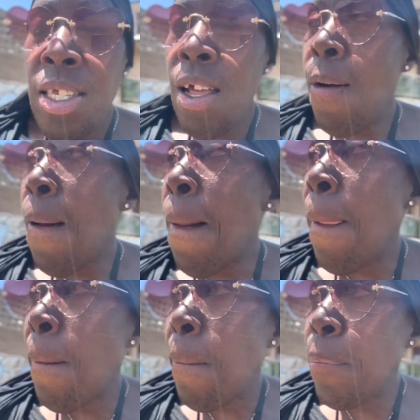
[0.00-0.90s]
So
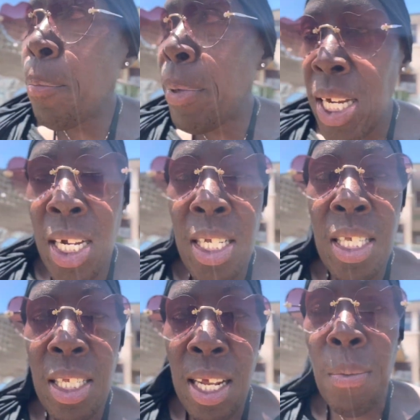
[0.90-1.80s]
because
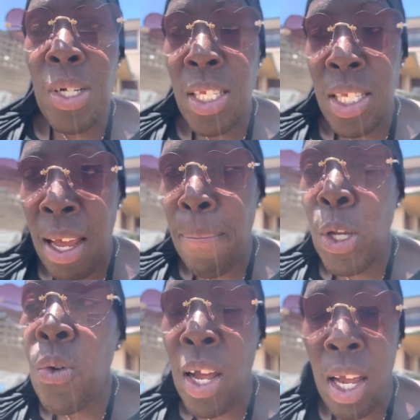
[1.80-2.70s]
his name was
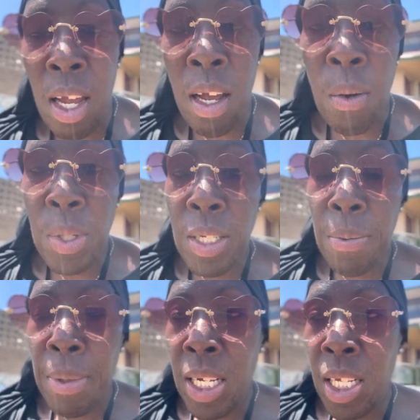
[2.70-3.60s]
Samu-El, which
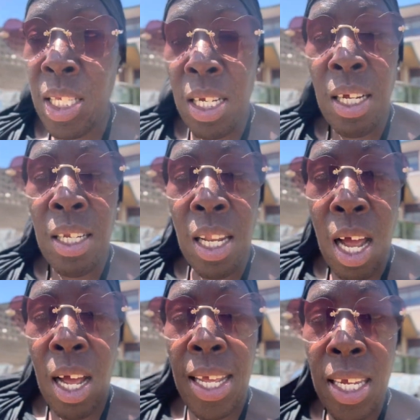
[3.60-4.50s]
means
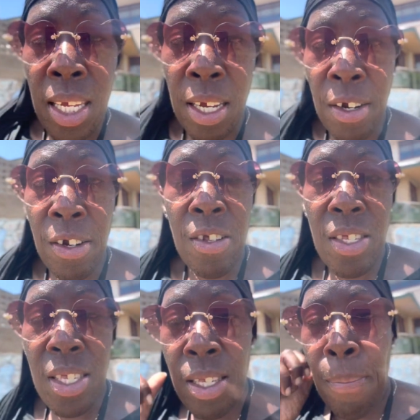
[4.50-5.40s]
Allah hears,
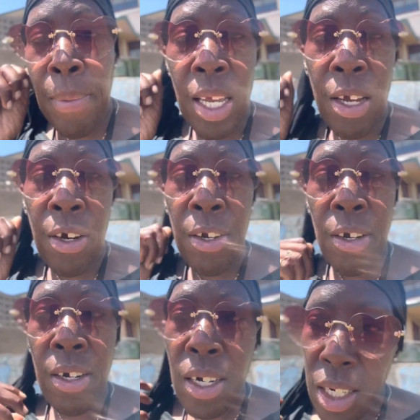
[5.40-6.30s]
Samir,
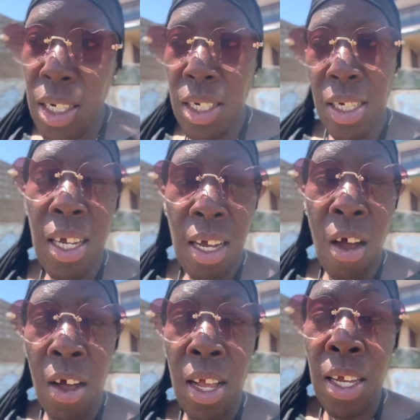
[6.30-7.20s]

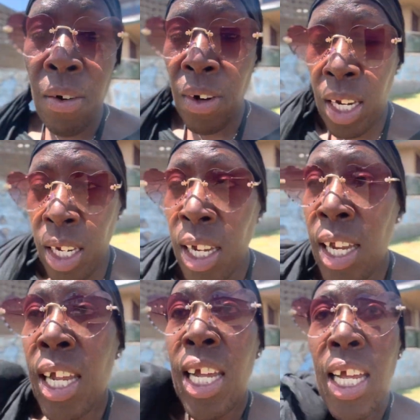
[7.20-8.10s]
all hearing,
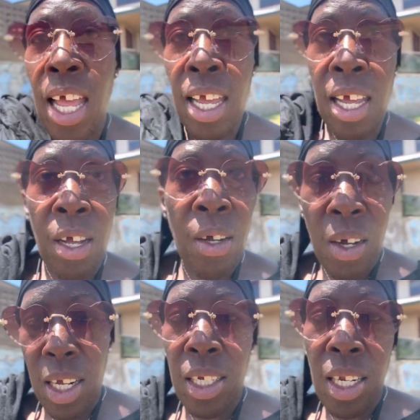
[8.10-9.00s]
El,
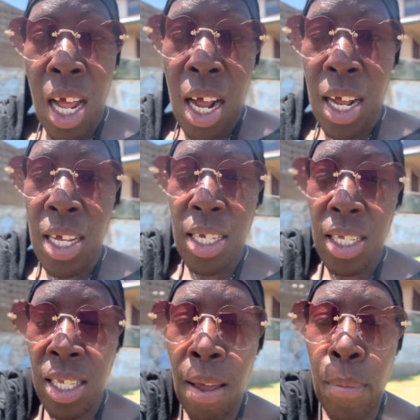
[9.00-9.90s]
Allah,
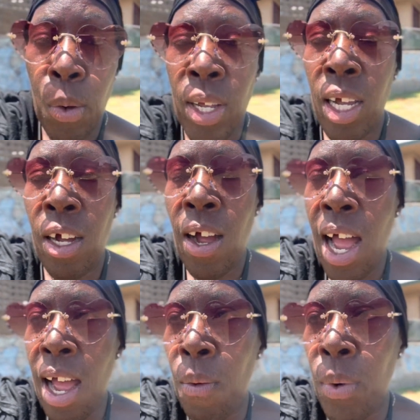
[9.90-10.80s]
Samuel,
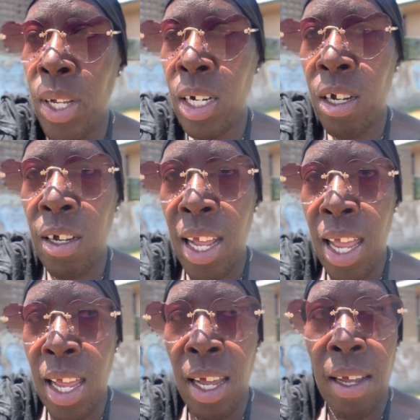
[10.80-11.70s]
I went on
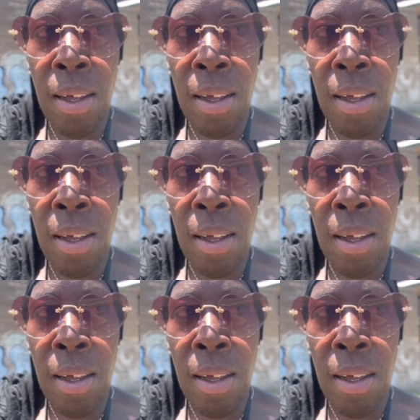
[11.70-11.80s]
and